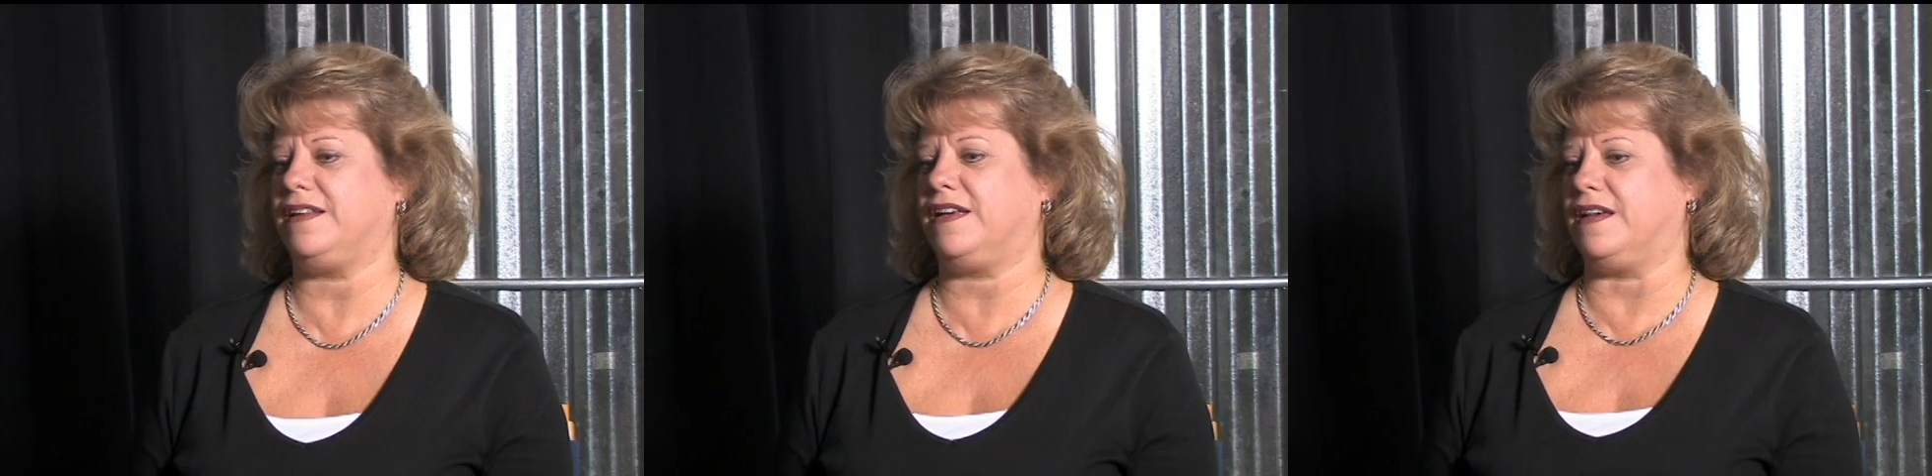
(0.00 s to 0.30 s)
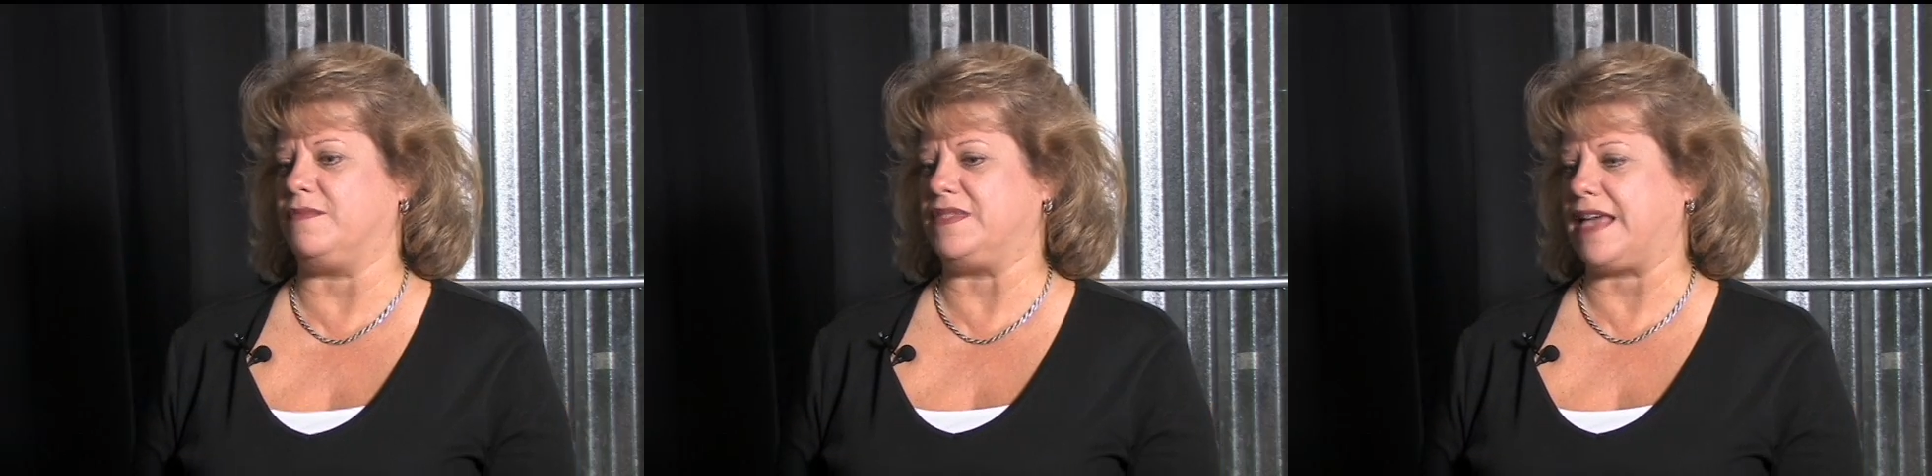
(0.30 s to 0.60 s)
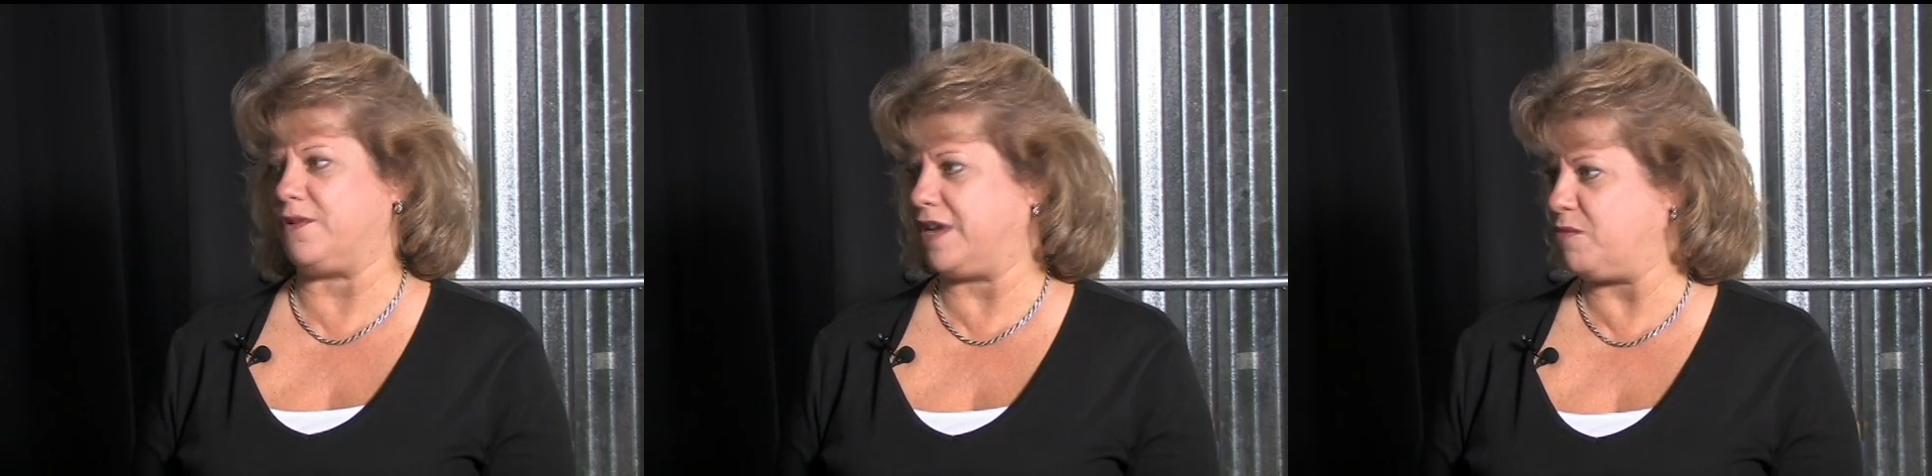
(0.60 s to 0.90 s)
Um,
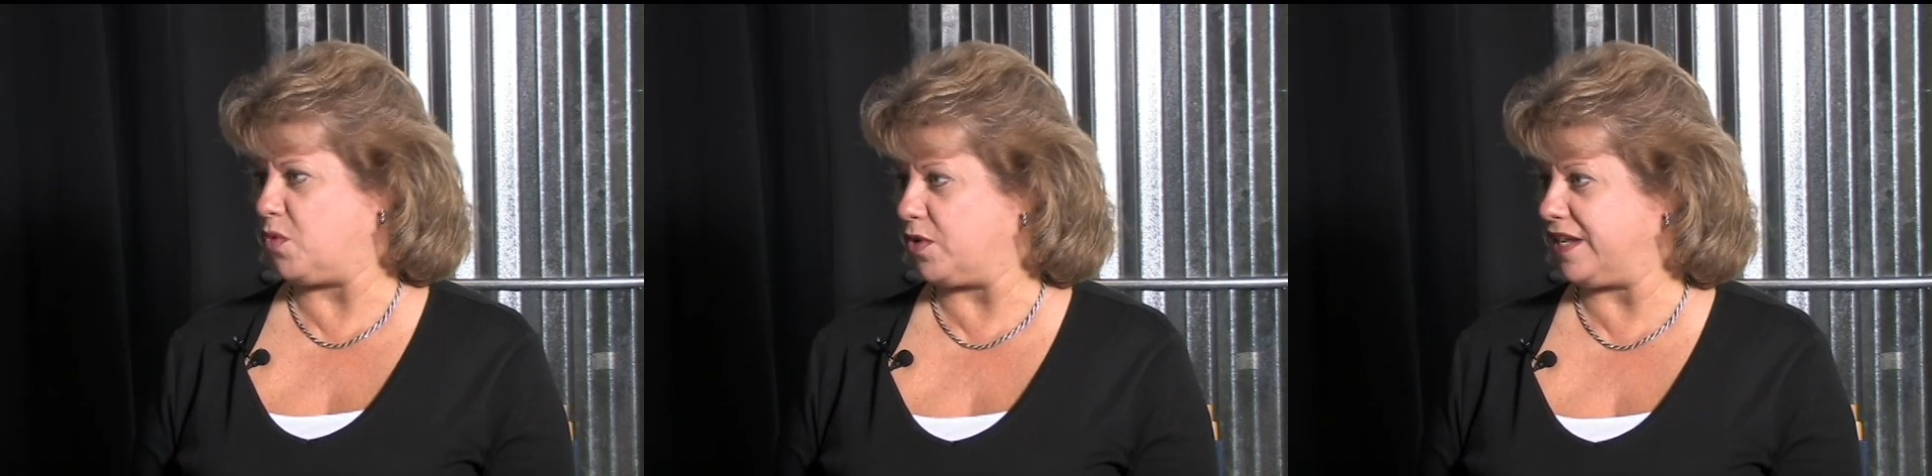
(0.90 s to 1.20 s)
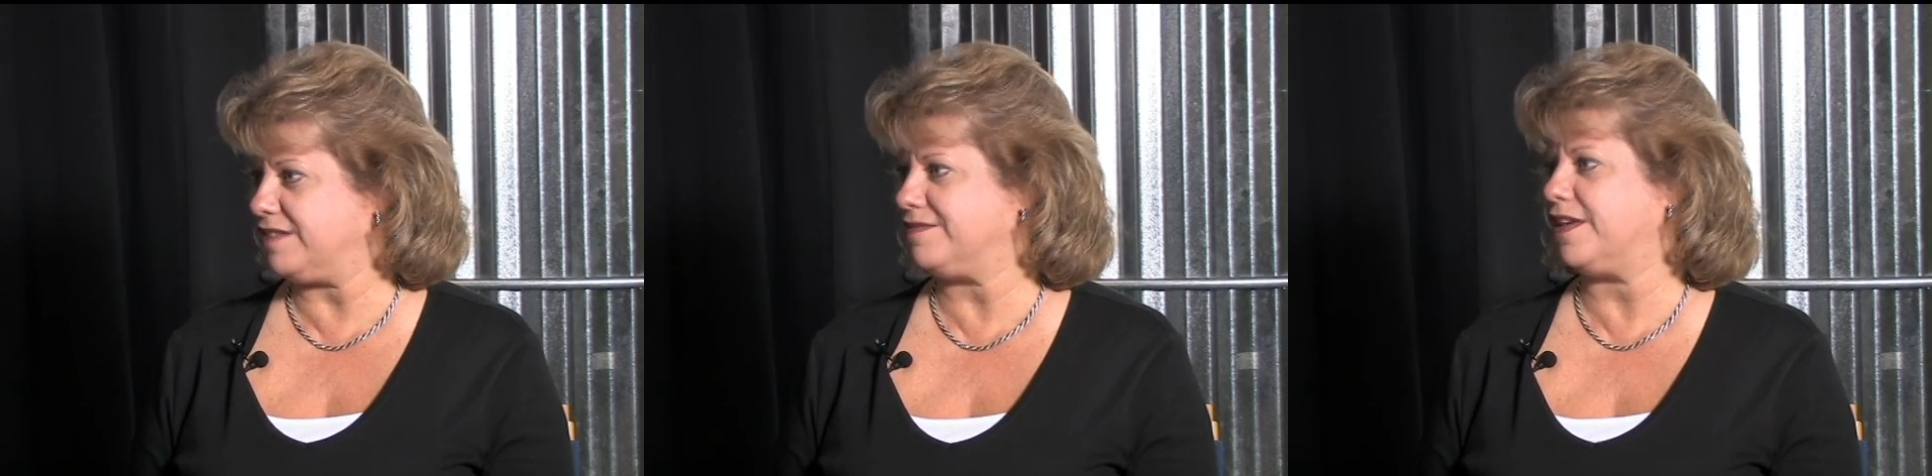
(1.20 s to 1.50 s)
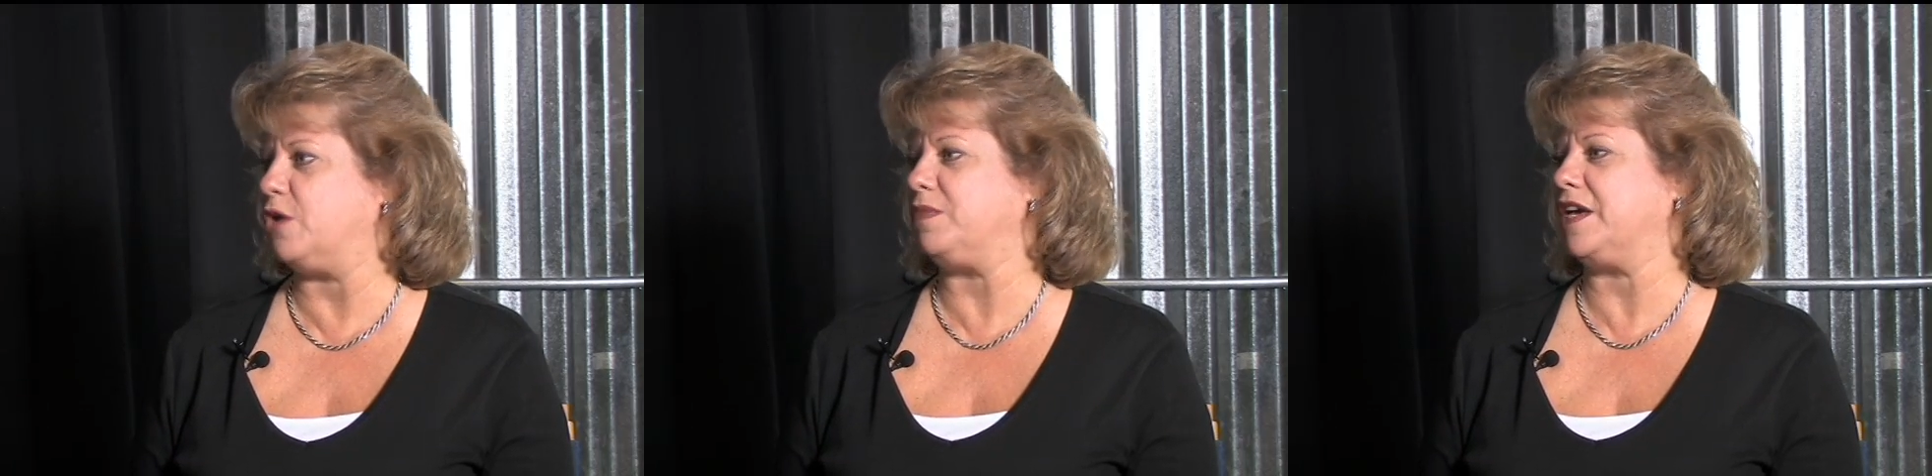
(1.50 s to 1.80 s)
Saturday morning,
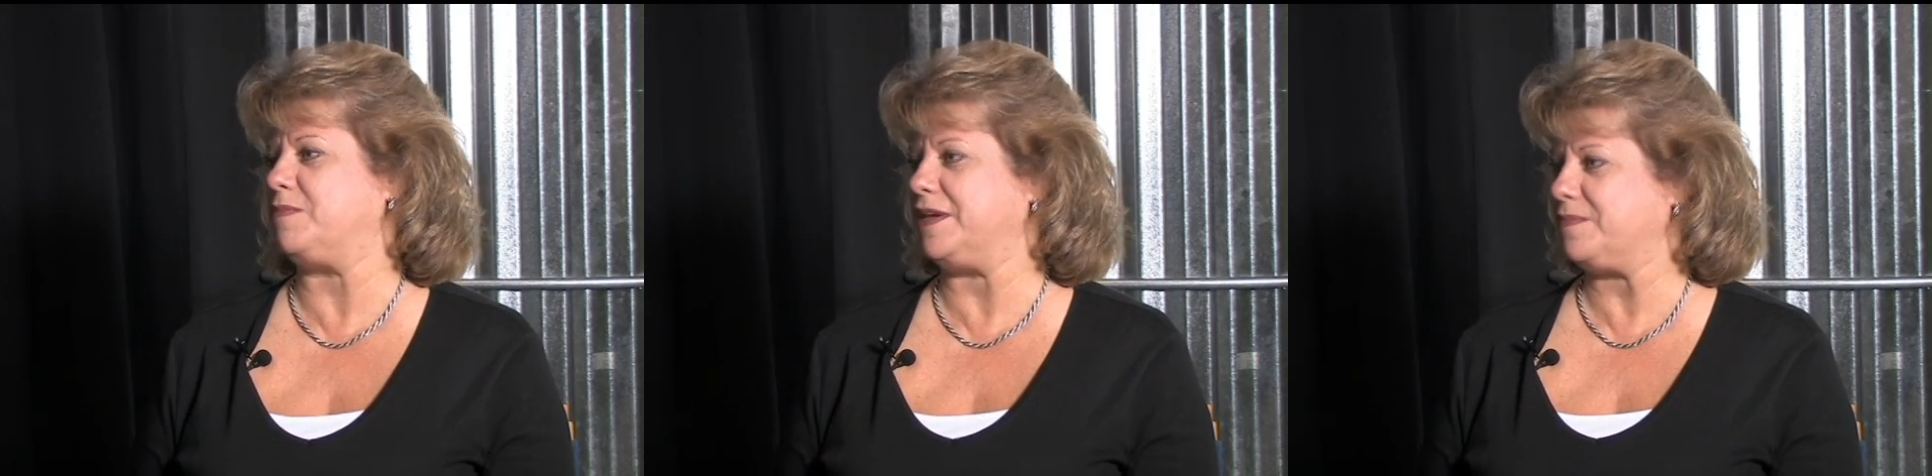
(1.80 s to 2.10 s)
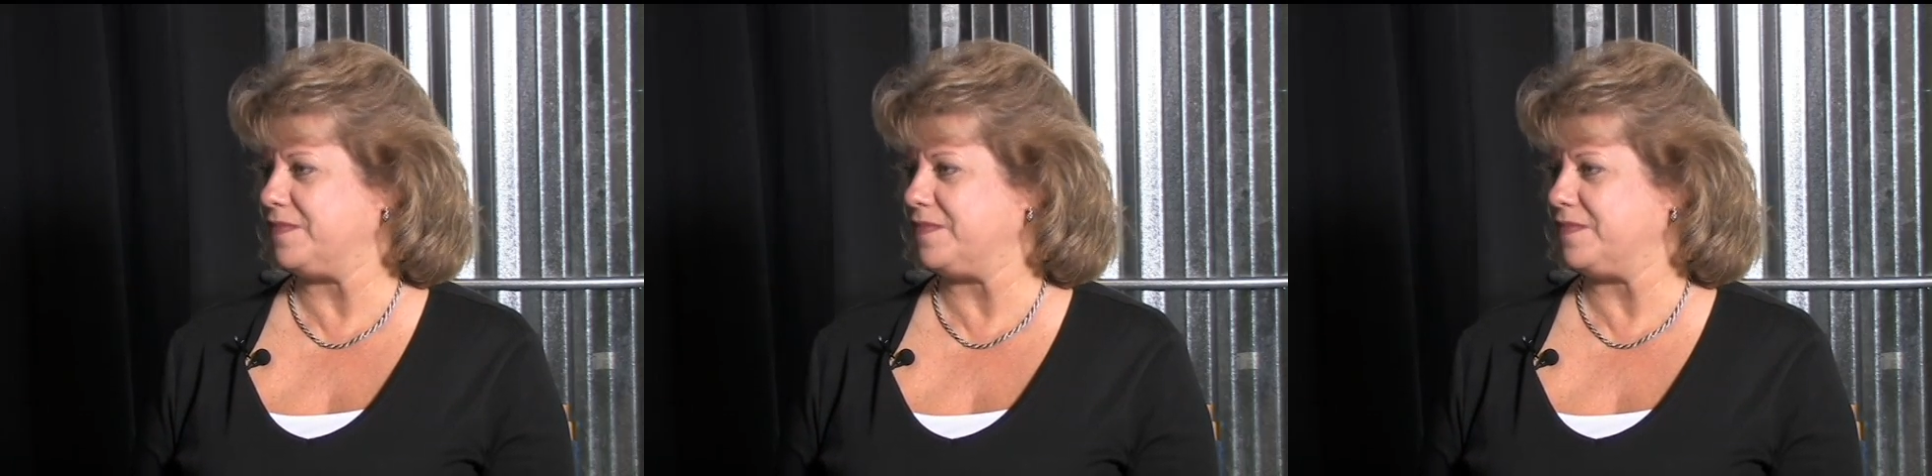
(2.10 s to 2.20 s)
homecoming,